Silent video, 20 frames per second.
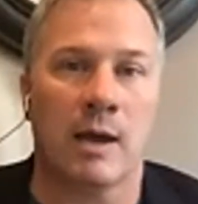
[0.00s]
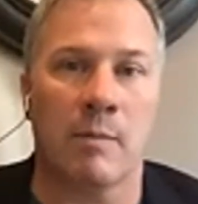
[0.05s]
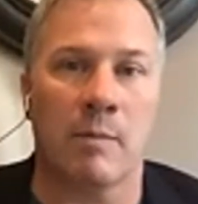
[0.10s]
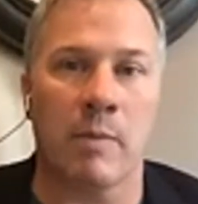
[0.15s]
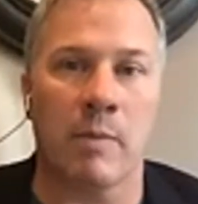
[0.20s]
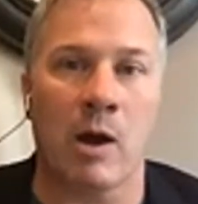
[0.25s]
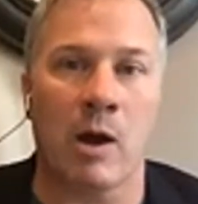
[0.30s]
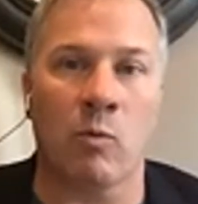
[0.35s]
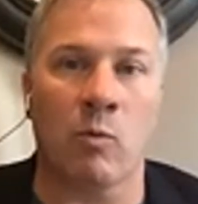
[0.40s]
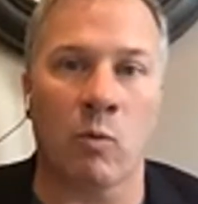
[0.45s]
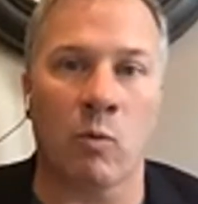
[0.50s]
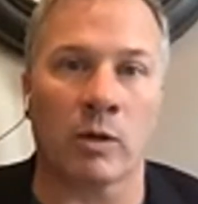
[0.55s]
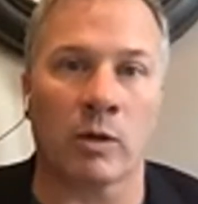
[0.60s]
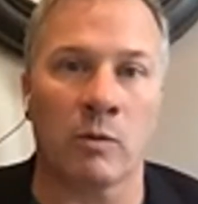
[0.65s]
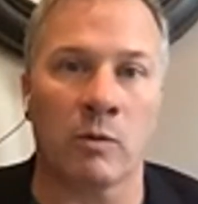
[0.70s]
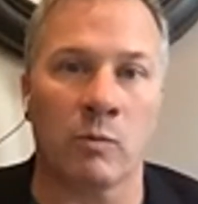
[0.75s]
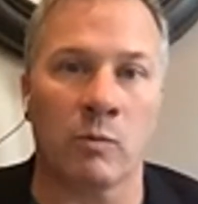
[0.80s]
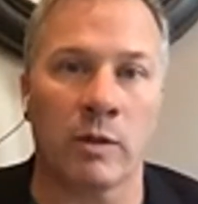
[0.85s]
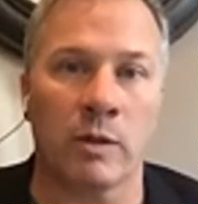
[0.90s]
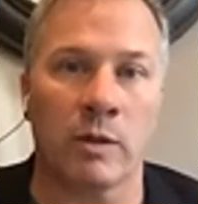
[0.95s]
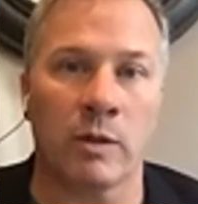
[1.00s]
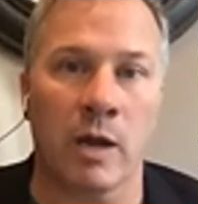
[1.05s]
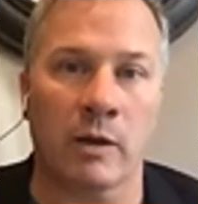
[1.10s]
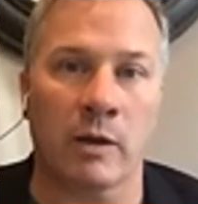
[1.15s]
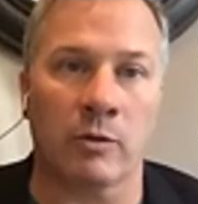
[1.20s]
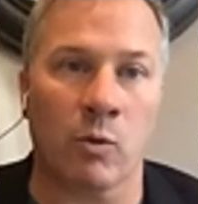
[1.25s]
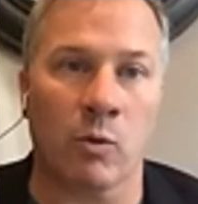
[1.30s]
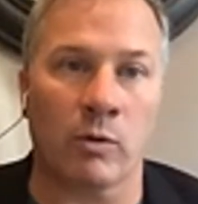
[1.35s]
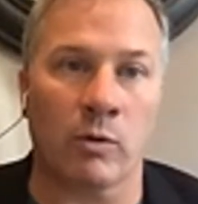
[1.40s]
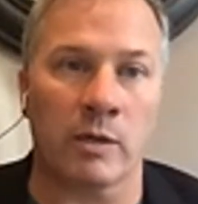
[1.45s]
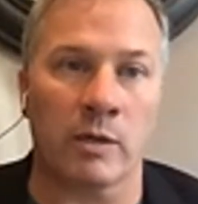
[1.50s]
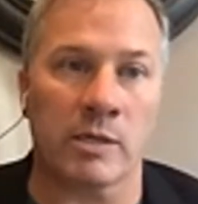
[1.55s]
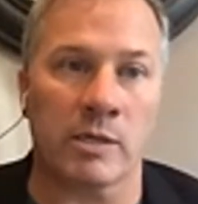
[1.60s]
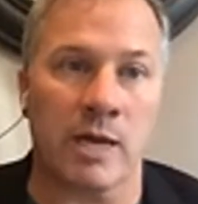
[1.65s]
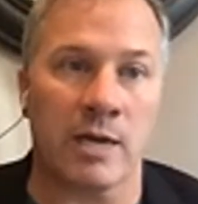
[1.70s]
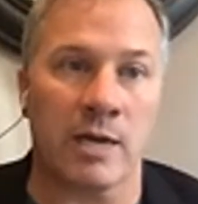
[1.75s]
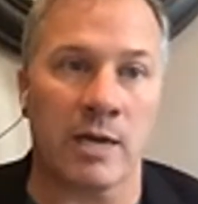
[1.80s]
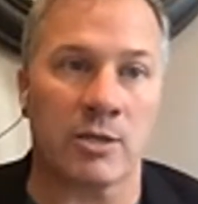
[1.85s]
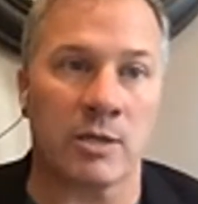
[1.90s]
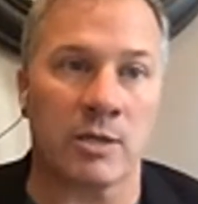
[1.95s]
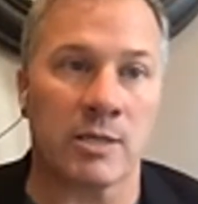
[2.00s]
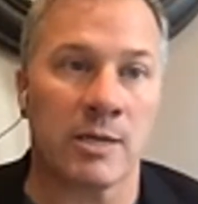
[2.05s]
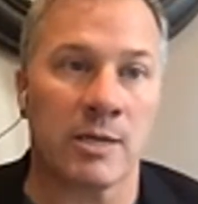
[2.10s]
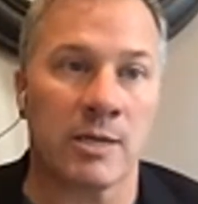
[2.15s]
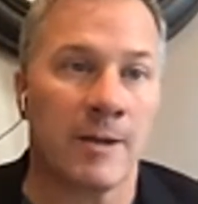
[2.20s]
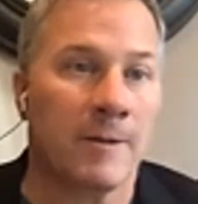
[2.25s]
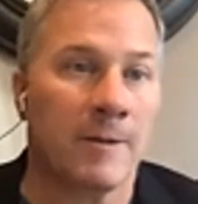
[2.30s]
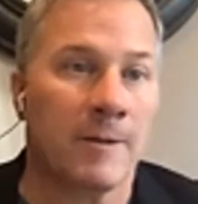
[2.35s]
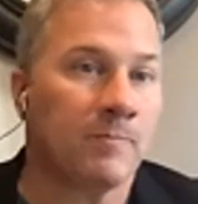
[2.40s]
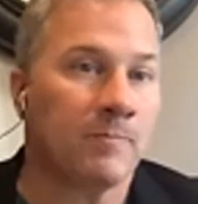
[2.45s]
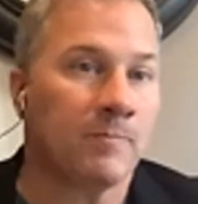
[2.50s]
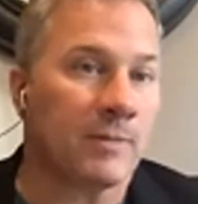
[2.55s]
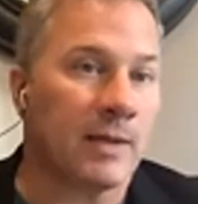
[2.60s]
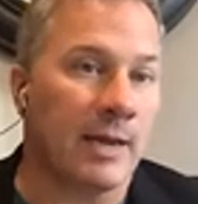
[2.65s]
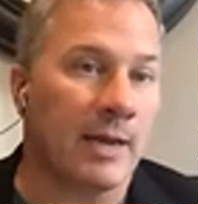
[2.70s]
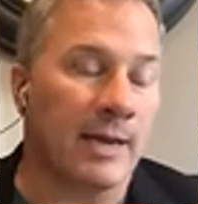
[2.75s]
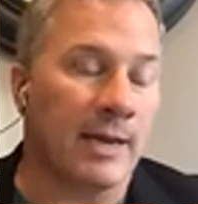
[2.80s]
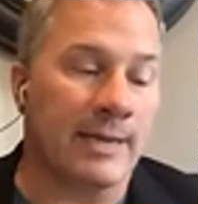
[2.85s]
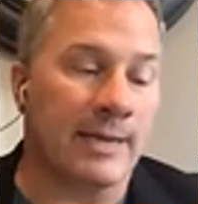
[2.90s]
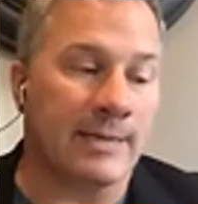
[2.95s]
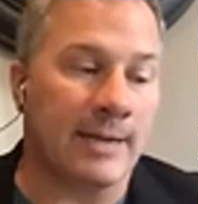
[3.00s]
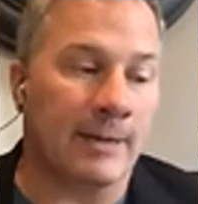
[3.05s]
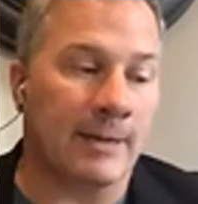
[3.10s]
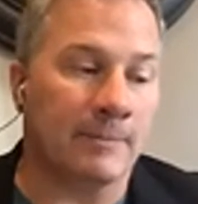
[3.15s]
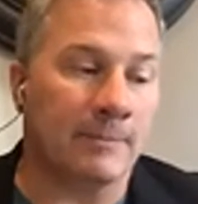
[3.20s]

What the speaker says: about working with the other organizations. And